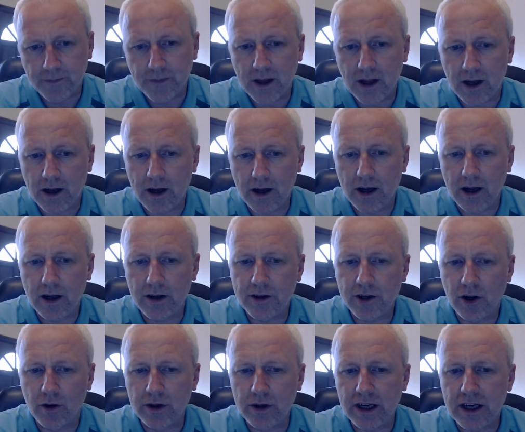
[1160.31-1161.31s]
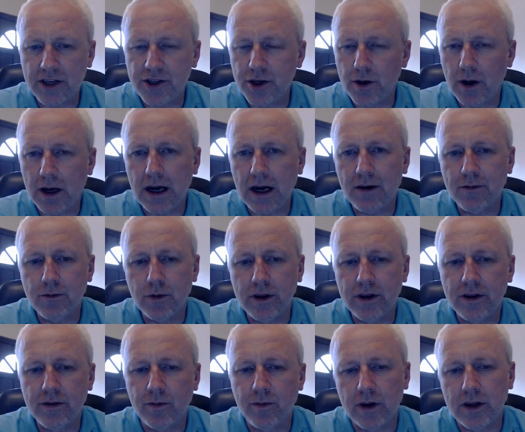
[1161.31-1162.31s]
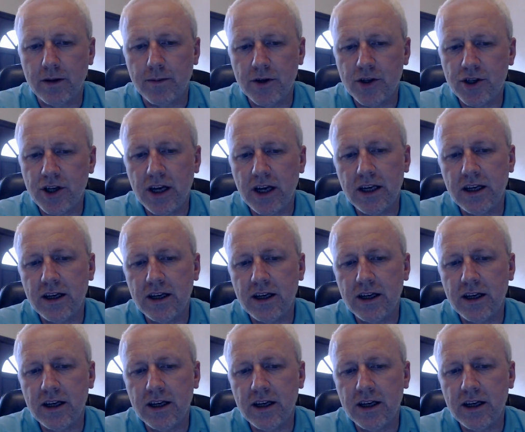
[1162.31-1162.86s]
The only issue I have with the machining